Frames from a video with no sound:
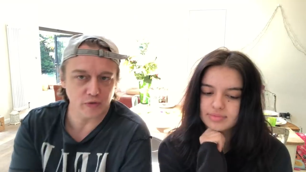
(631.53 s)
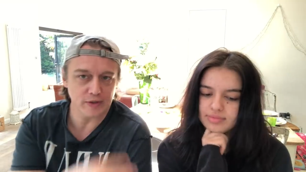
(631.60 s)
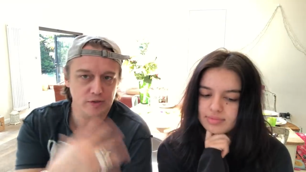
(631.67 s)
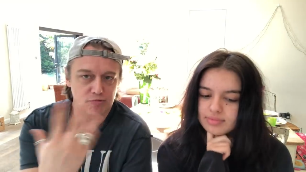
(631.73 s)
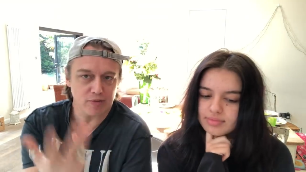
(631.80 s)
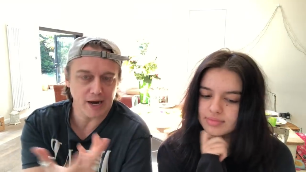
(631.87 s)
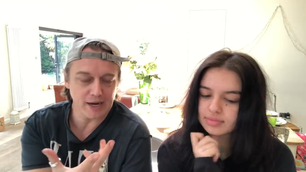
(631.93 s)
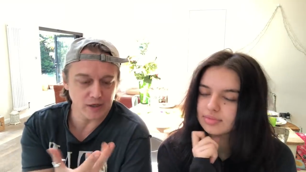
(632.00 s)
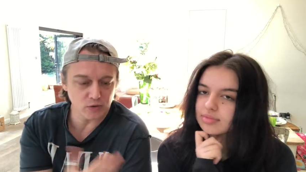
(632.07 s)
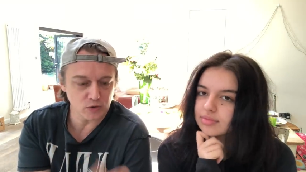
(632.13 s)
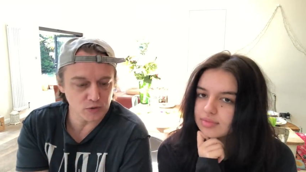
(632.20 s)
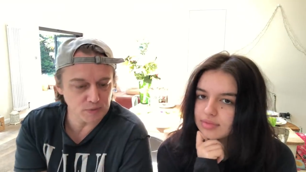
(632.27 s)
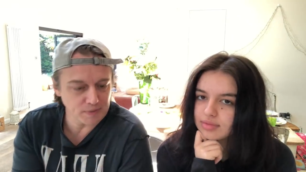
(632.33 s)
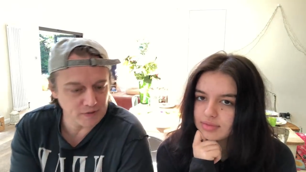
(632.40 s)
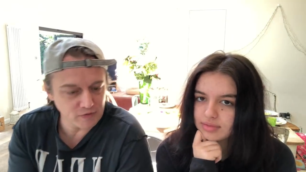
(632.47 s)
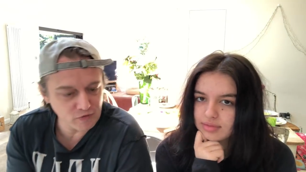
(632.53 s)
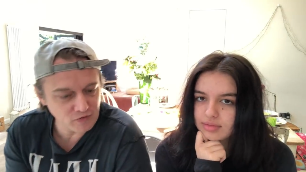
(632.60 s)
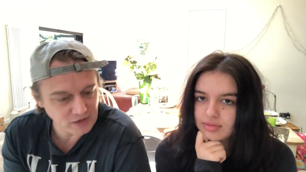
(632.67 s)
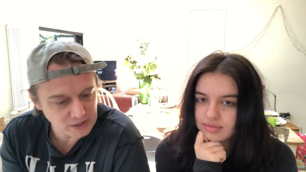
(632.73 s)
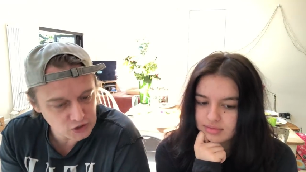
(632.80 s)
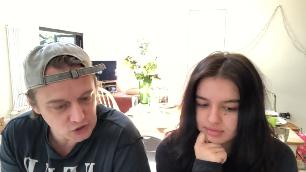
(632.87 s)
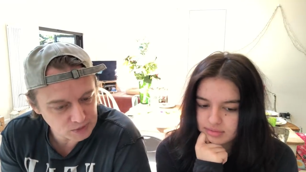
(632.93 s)
Speaker 1: of in the round. It was a bit of a
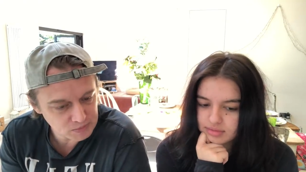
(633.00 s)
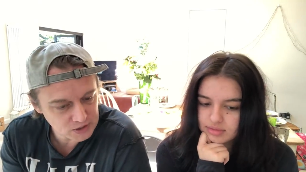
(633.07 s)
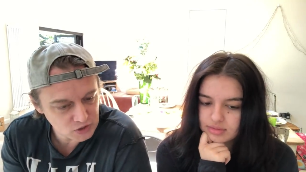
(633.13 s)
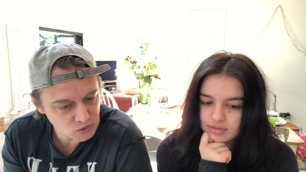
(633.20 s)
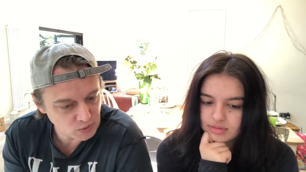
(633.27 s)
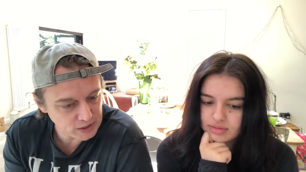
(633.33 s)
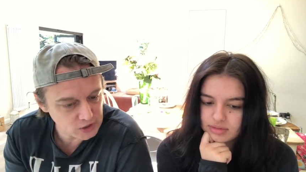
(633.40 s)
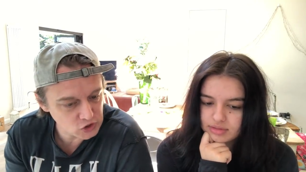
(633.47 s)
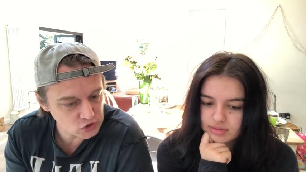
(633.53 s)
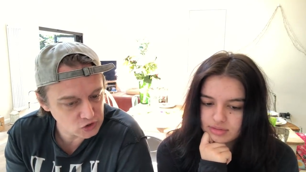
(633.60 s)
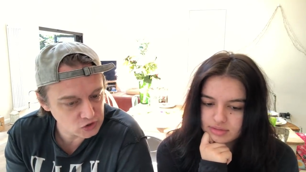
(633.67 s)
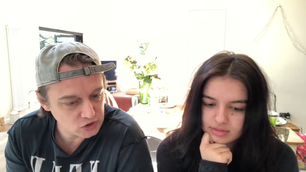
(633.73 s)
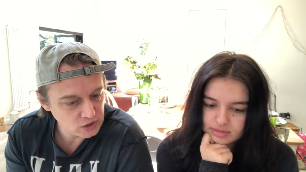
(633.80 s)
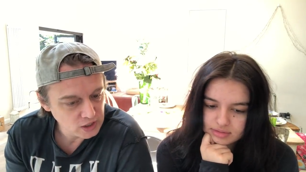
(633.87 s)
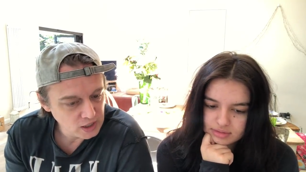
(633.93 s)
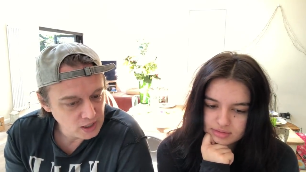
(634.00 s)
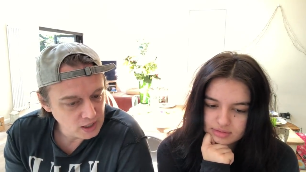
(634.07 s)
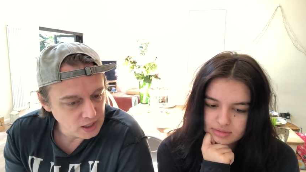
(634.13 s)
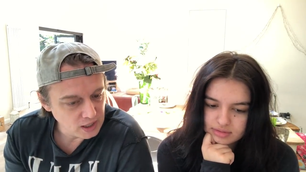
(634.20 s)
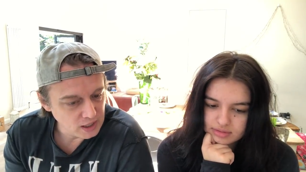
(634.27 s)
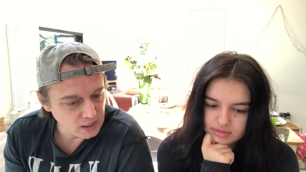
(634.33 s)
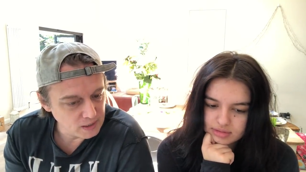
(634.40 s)
fellowship situation.
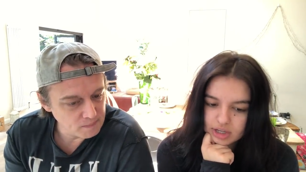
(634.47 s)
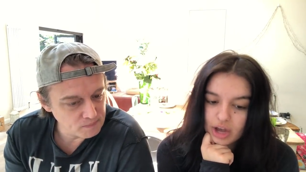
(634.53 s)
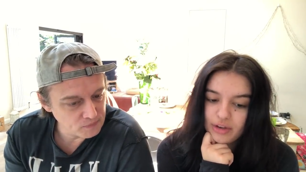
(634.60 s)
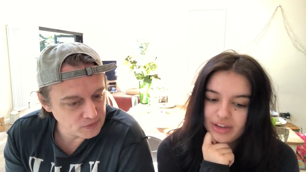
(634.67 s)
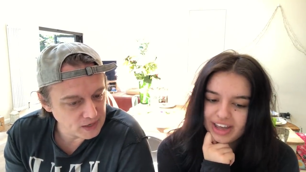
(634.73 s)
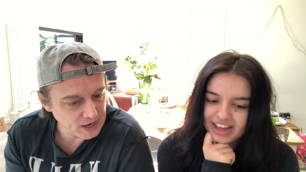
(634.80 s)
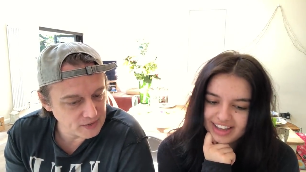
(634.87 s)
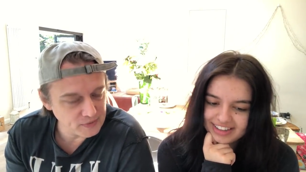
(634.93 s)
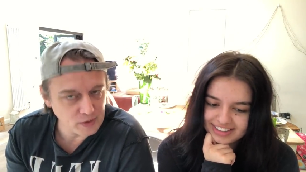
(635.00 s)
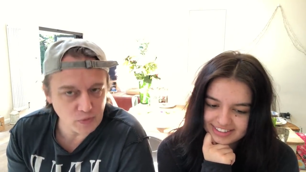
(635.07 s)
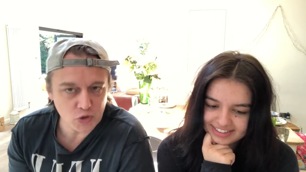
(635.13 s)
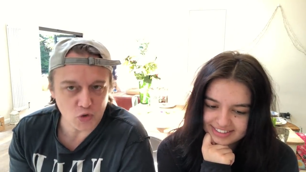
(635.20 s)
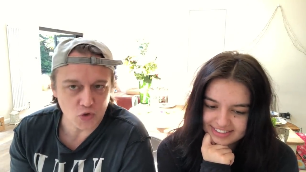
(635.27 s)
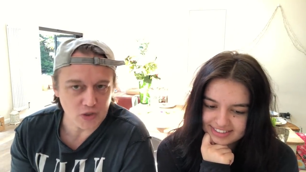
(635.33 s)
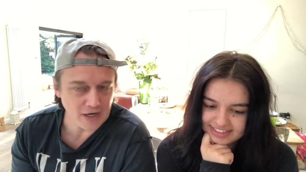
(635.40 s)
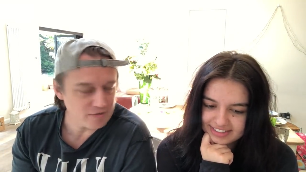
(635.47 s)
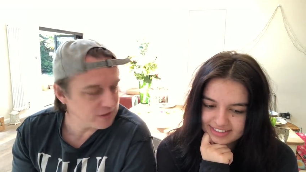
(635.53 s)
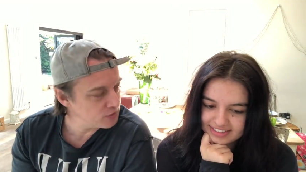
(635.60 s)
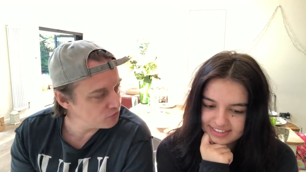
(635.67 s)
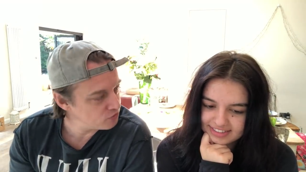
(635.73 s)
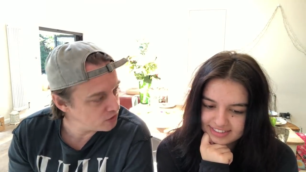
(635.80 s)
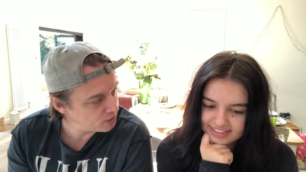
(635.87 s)
Um, oh, yeah. And they were sort of sat
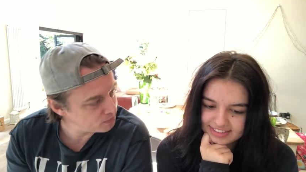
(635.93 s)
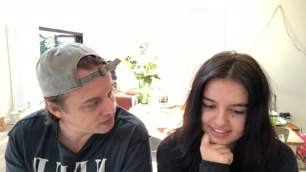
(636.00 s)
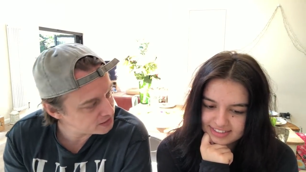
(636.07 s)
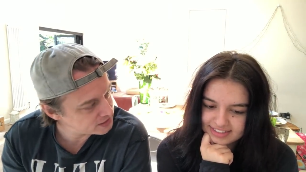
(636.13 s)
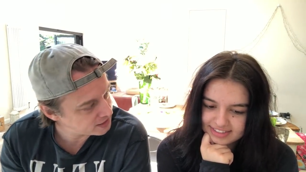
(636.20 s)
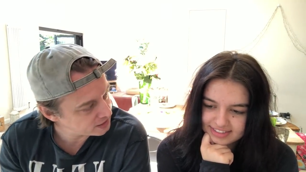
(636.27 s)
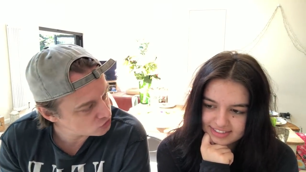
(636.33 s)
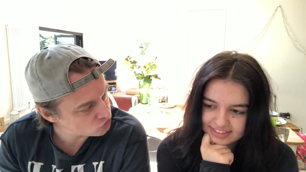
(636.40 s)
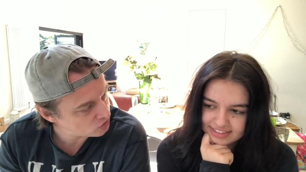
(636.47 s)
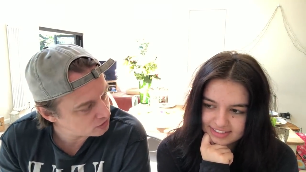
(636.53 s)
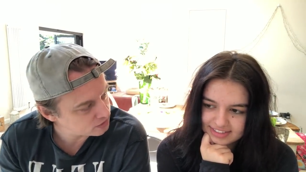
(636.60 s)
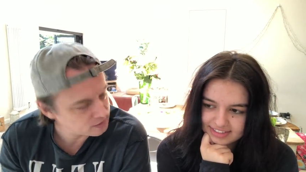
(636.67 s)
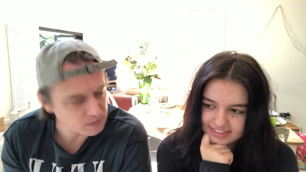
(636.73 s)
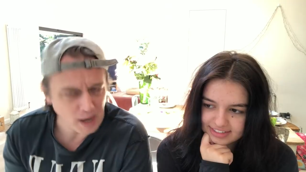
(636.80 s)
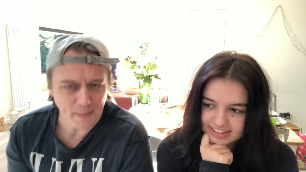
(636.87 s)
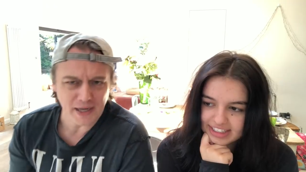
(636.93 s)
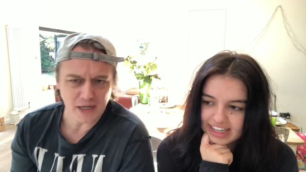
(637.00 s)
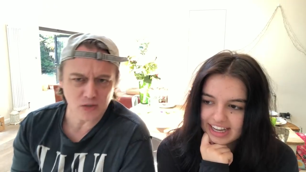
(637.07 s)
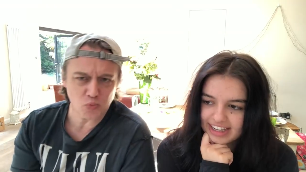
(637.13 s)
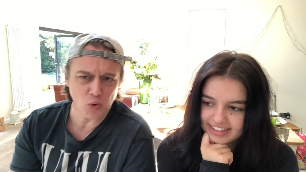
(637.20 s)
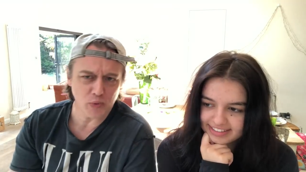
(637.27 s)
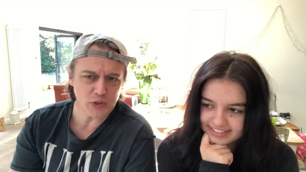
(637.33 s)
around the fireplace getting drunk. I mean,
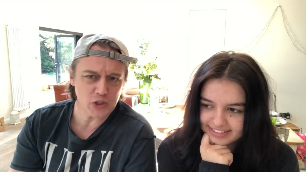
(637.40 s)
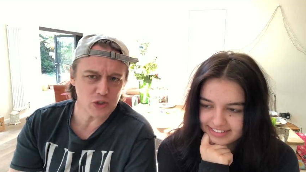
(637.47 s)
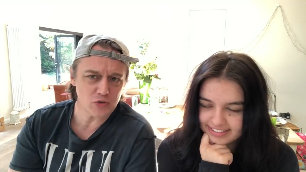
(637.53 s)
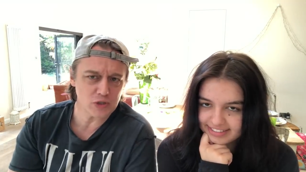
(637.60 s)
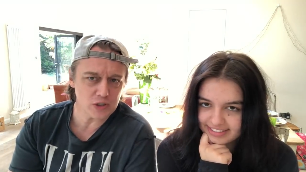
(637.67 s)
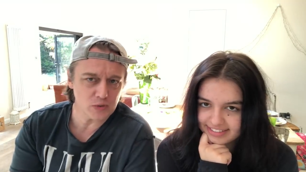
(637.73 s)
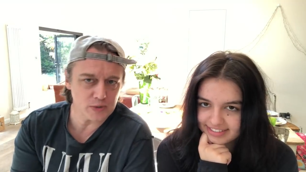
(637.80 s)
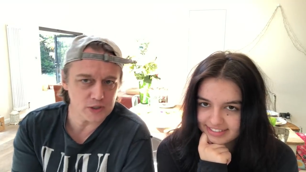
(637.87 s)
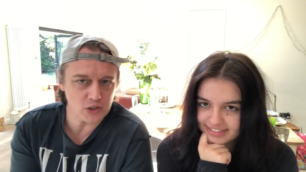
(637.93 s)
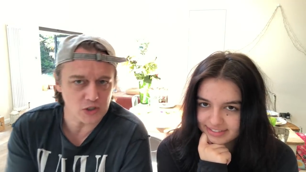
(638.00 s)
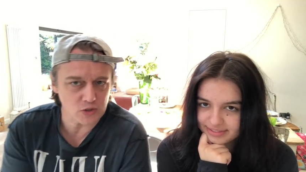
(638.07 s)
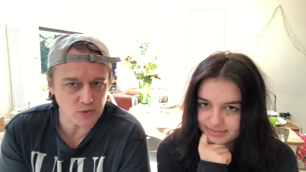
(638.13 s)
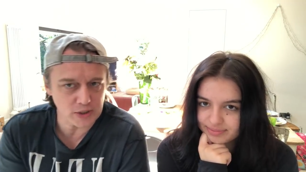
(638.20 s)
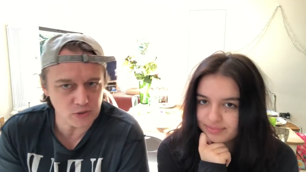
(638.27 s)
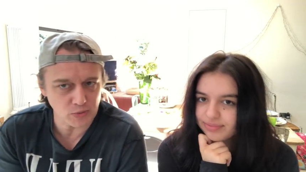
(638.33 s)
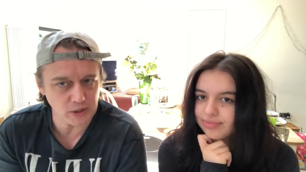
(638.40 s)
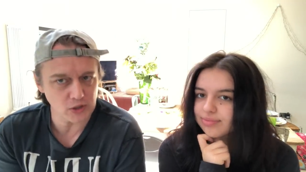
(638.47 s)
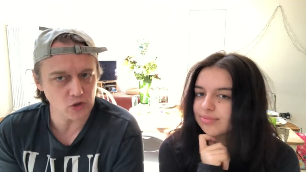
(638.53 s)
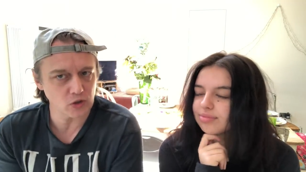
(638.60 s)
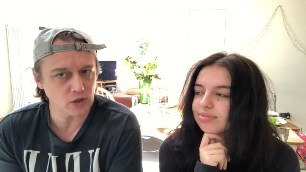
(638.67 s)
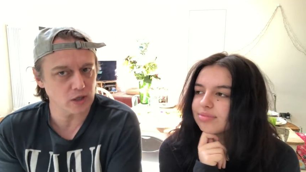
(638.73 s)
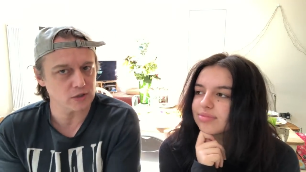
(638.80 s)
yeah. what would you do in the situation where you
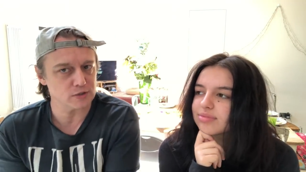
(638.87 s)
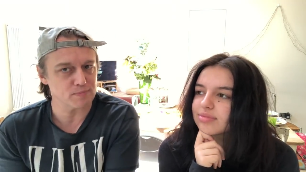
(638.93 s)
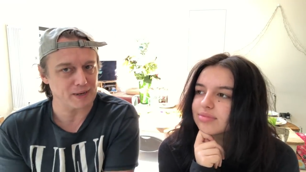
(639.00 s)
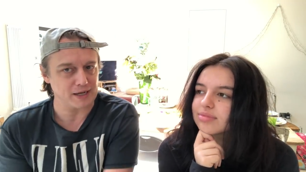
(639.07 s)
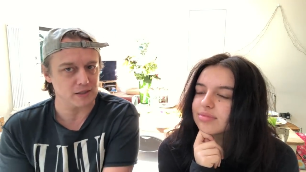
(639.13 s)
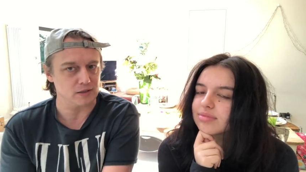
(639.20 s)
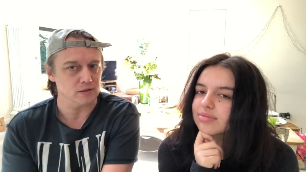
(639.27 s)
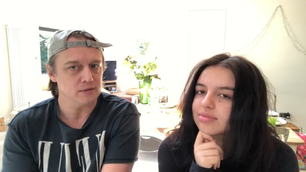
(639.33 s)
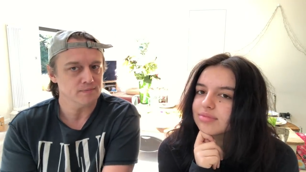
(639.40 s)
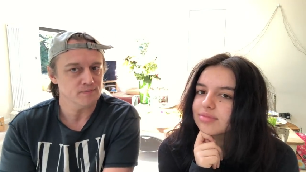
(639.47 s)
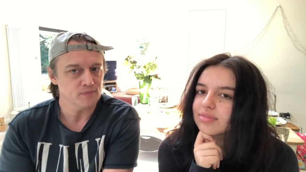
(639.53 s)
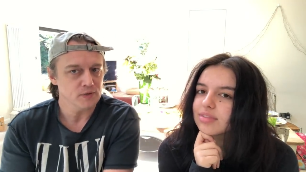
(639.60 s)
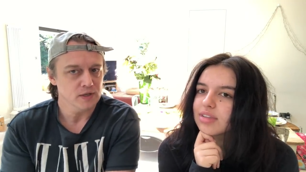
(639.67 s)
knew you were going to battle?